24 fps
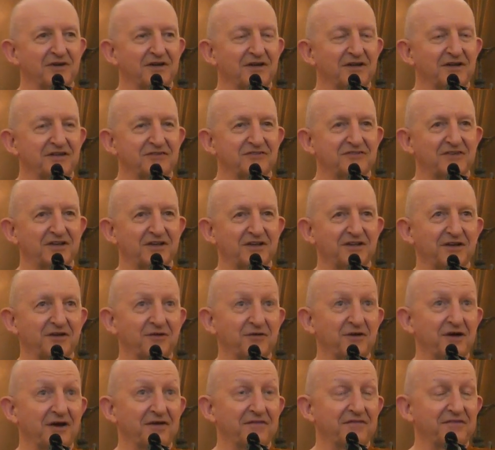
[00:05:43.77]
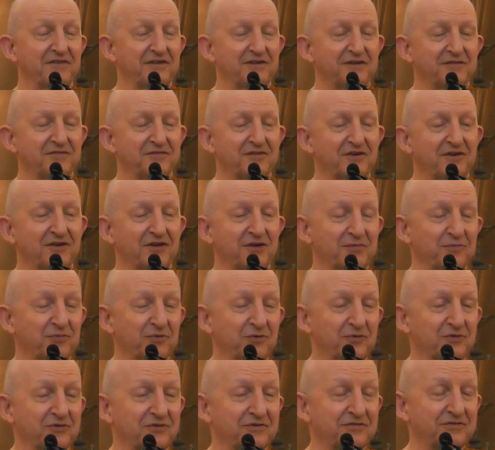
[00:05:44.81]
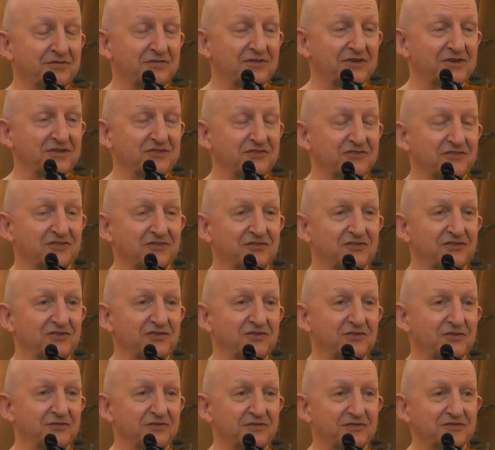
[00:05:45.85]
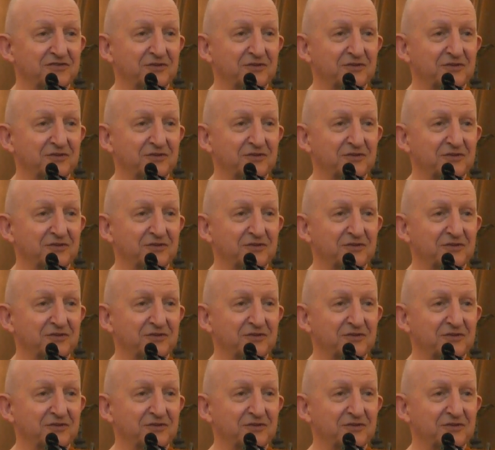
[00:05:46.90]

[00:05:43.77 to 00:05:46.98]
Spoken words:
I feel very important for us to do.